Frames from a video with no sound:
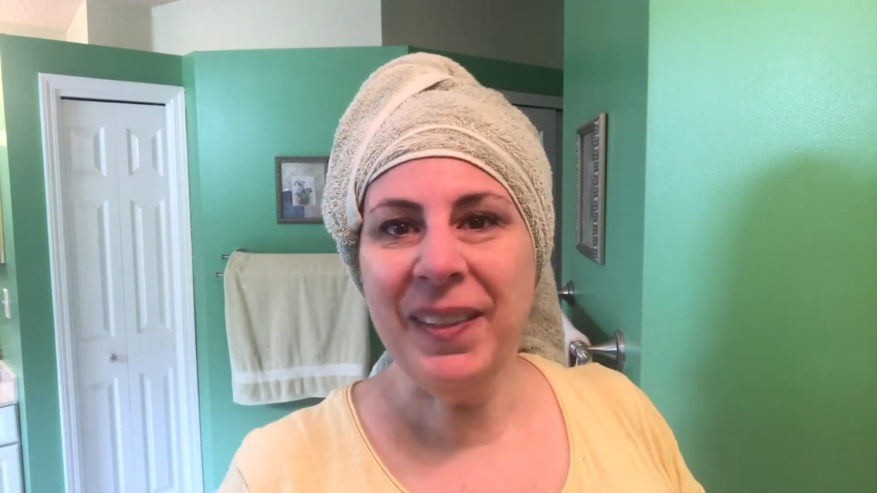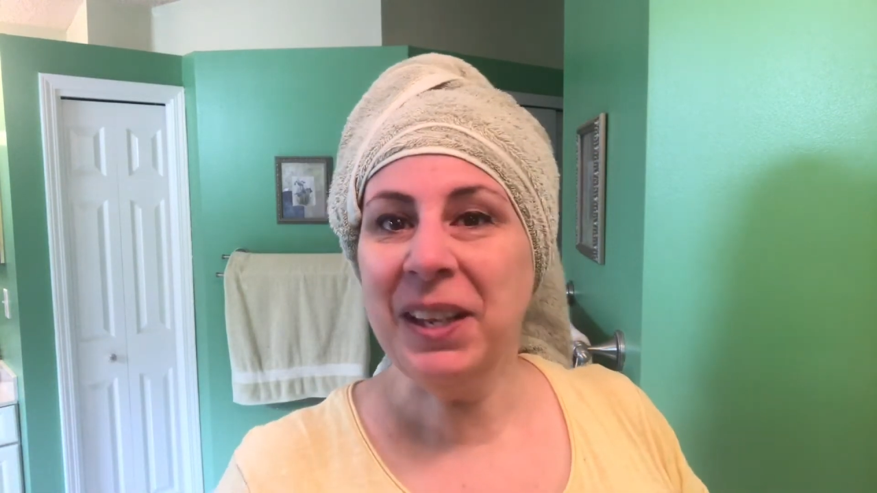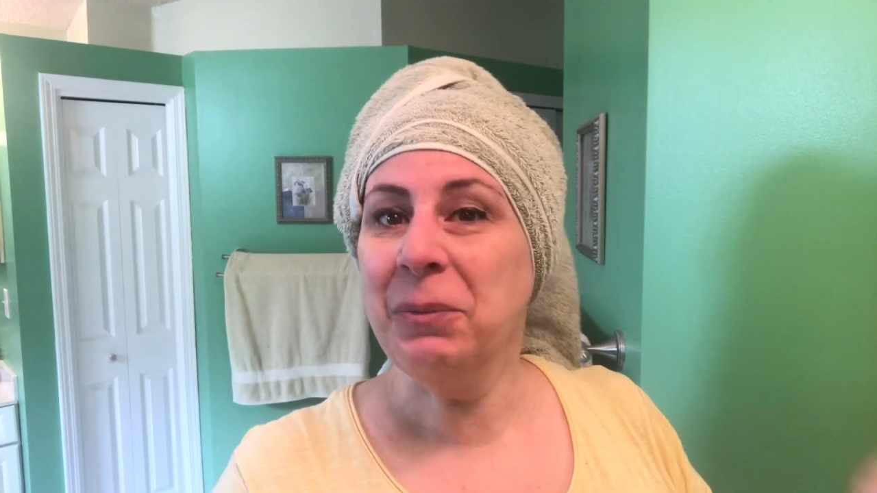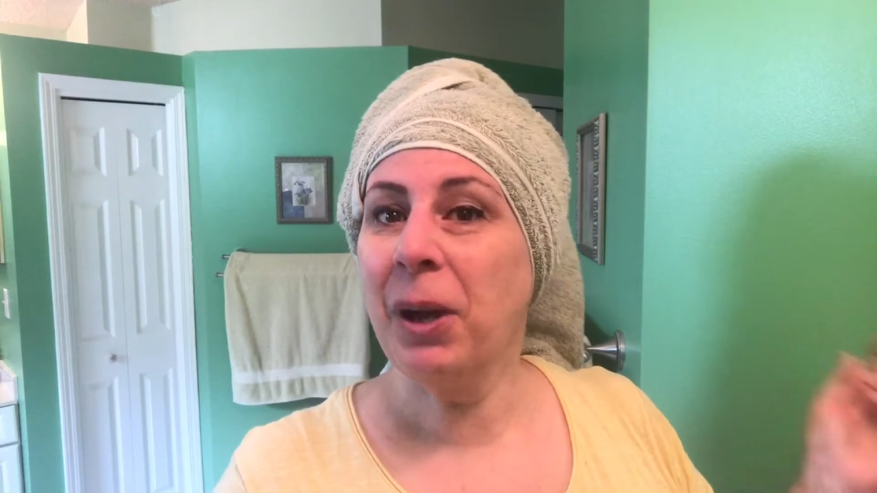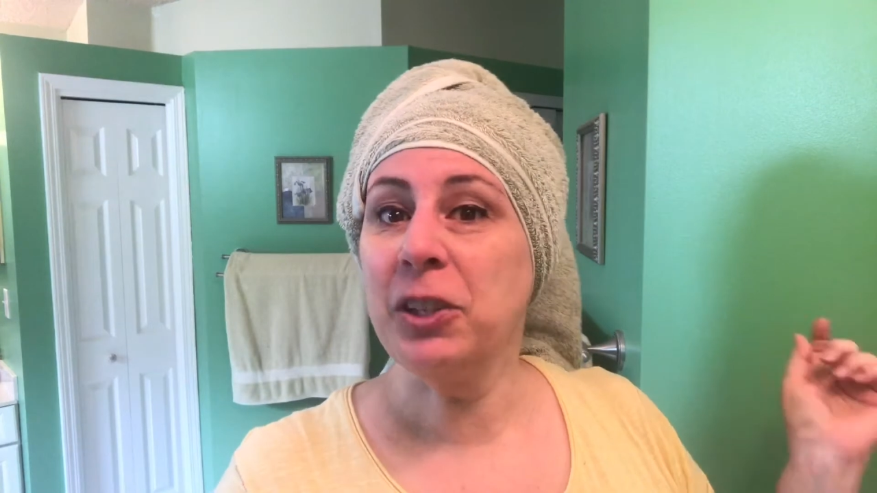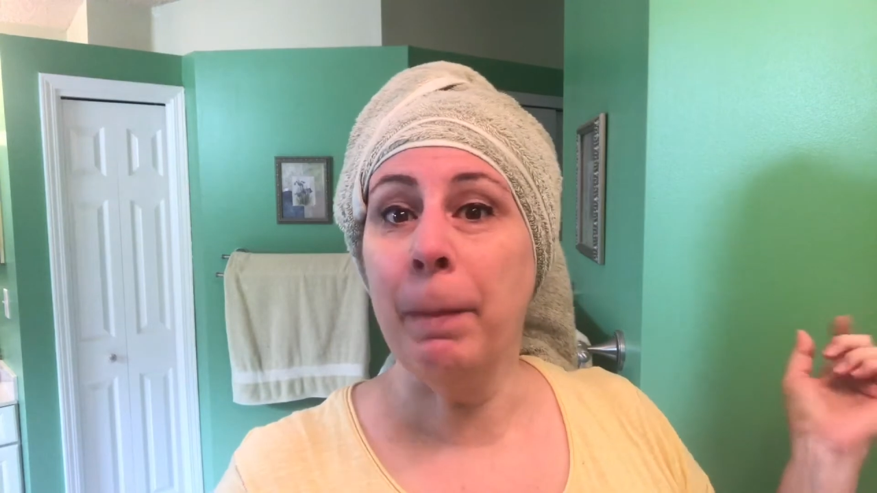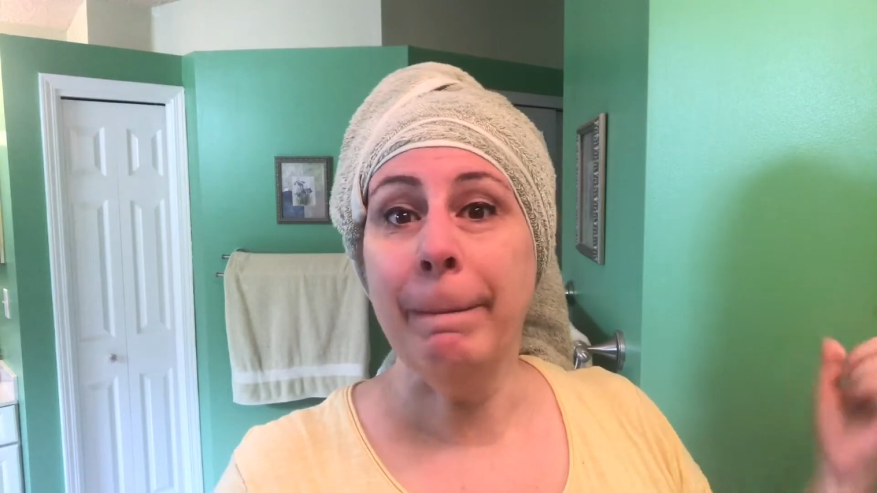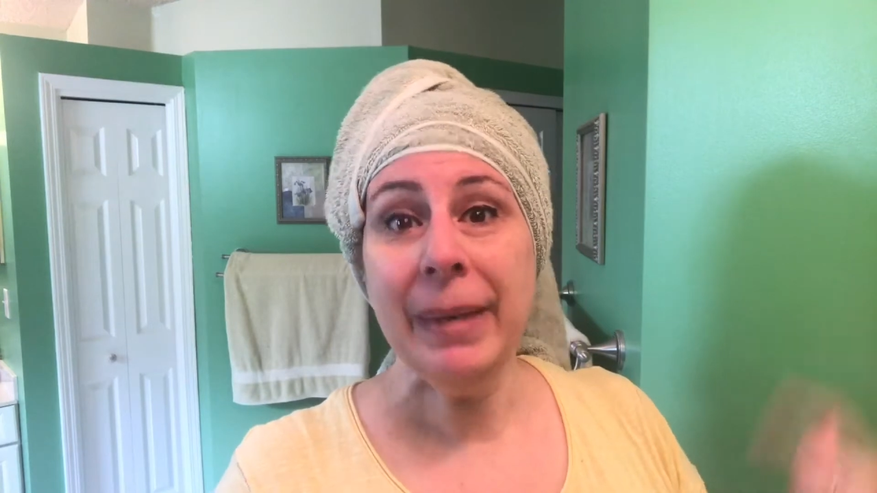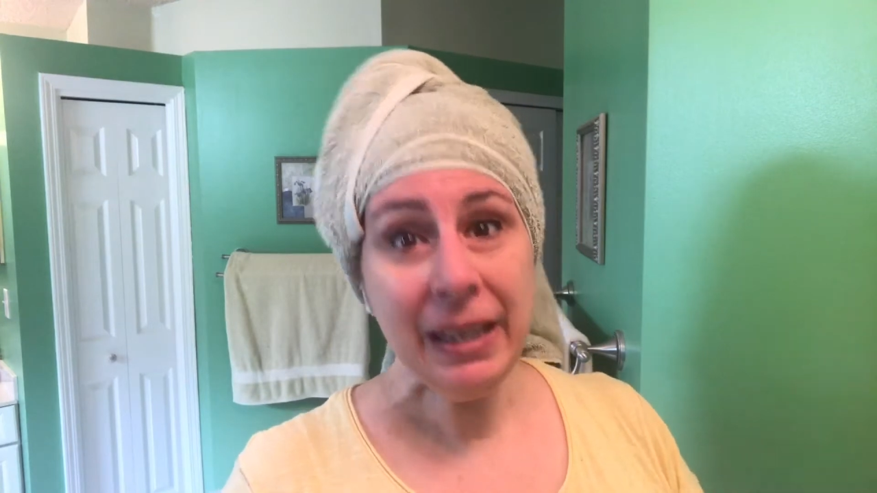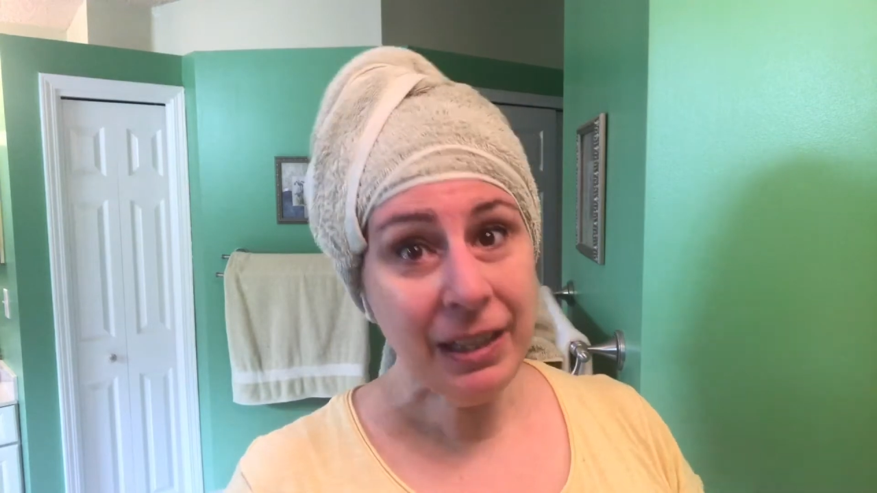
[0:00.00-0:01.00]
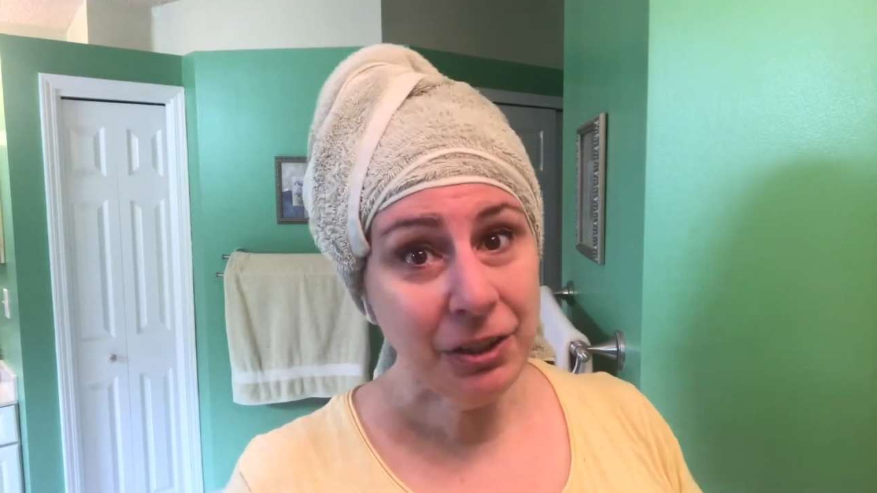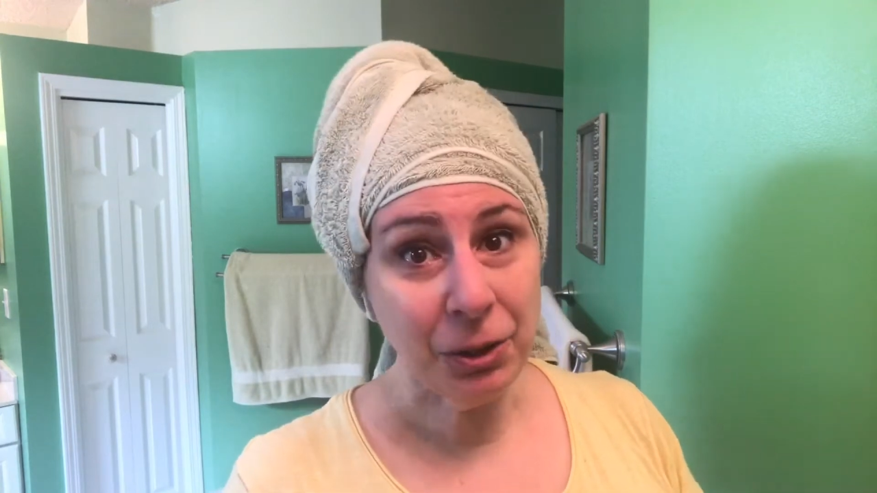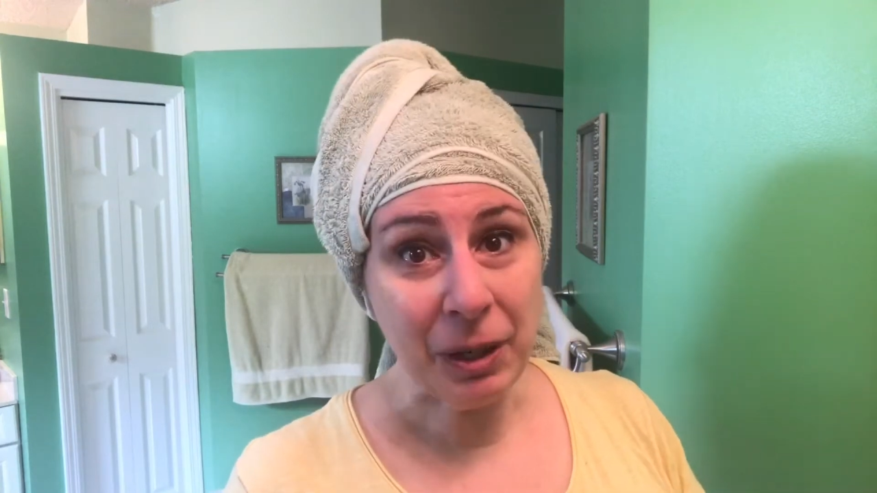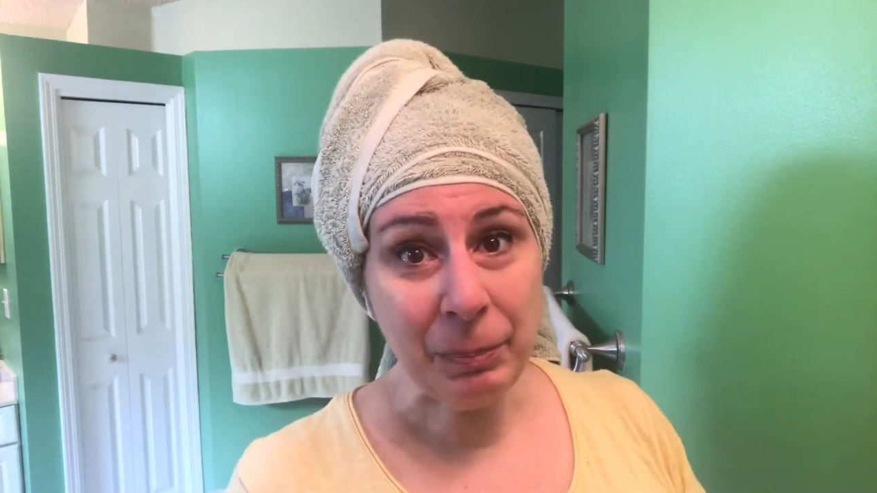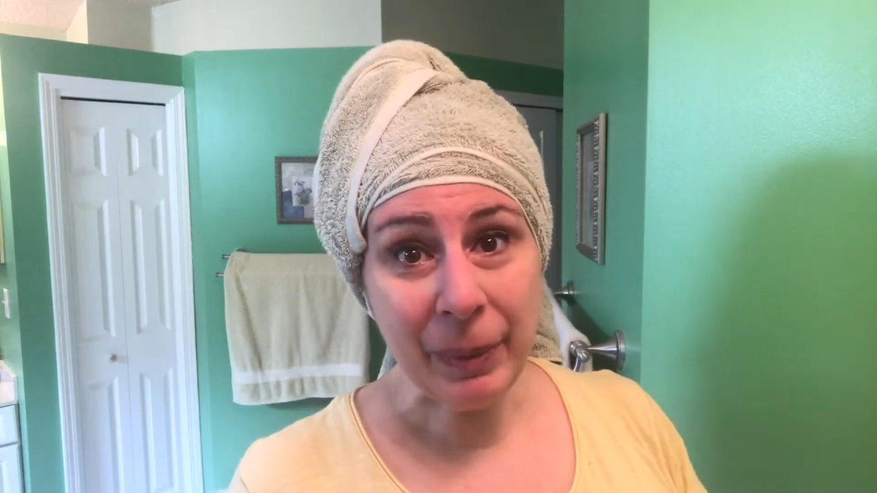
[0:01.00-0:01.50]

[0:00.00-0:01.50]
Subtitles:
and they could watch me do it,